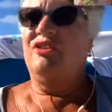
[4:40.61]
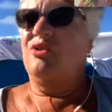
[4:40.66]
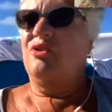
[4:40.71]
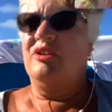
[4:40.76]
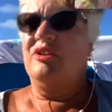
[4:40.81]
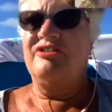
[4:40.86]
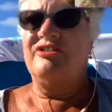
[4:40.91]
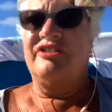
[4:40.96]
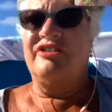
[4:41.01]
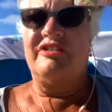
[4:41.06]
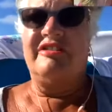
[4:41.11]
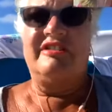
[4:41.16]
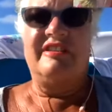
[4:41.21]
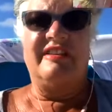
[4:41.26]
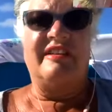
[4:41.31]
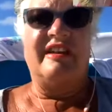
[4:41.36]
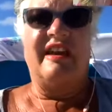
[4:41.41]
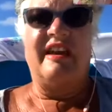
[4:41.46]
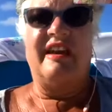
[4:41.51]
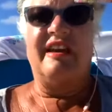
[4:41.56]
gorgeous
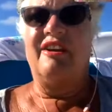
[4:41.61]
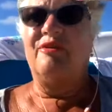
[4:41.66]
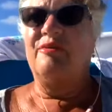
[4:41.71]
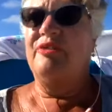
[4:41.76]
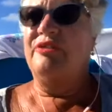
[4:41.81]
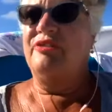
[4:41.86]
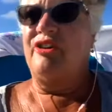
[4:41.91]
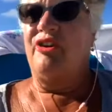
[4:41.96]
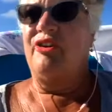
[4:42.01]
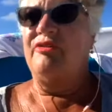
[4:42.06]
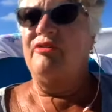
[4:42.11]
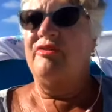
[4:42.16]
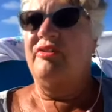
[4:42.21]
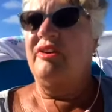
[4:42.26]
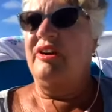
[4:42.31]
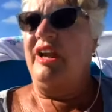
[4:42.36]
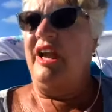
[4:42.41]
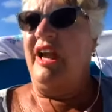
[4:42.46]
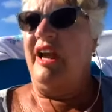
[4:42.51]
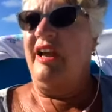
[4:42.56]
today. It was
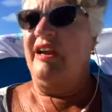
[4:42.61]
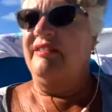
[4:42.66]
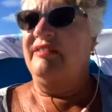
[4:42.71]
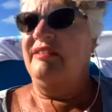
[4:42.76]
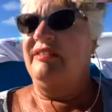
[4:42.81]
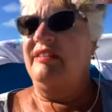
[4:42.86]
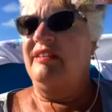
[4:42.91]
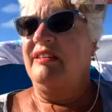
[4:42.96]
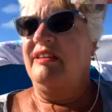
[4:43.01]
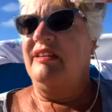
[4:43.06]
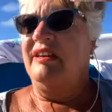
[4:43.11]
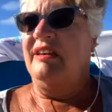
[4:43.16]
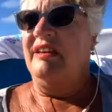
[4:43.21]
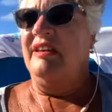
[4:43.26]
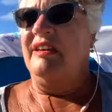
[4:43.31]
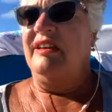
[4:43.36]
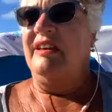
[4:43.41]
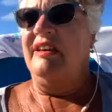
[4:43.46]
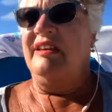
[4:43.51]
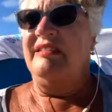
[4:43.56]
overcast
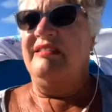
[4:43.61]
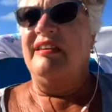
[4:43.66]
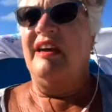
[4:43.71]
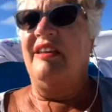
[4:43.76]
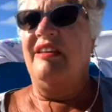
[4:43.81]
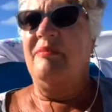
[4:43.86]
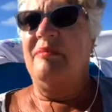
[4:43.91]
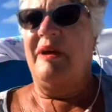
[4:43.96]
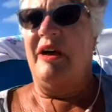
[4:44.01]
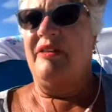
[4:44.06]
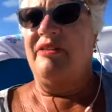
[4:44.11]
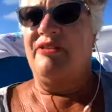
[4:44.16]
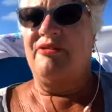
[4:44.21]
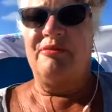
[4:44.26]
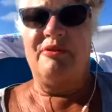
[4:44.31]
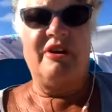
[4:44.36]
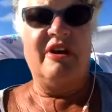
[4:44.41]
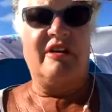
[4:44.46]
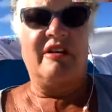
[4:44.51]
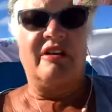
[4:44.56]
until about
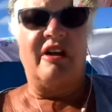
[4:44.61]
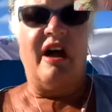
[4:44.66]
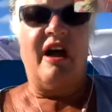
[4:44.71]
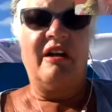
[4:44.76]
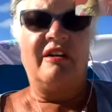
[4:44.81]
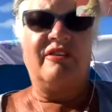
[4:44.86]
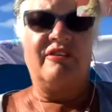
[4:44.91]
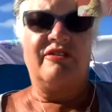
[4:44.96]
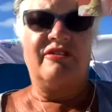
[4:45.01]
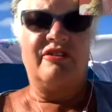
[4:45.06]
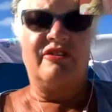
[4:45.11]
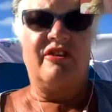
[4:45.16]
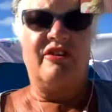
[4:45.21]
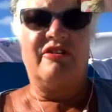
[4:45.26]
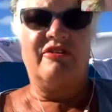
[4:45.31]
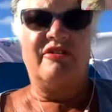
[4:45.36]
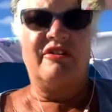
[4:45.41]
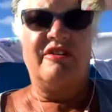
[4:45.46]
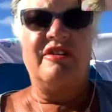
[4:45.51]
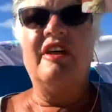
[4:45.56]
3 o'clock or so,
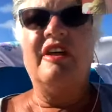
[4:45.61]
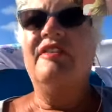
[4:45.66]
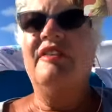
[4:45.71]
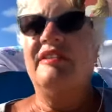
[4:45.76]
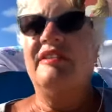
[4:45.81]
and then the